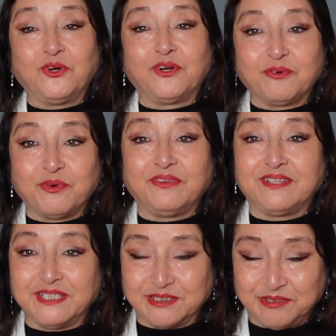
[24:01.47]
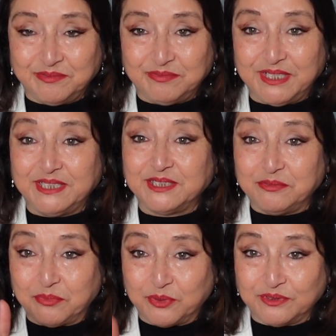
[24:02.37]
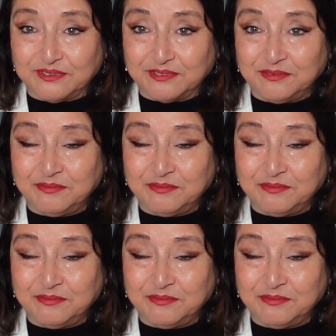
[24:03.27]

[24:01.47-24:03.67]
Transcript: learn one thing that is important,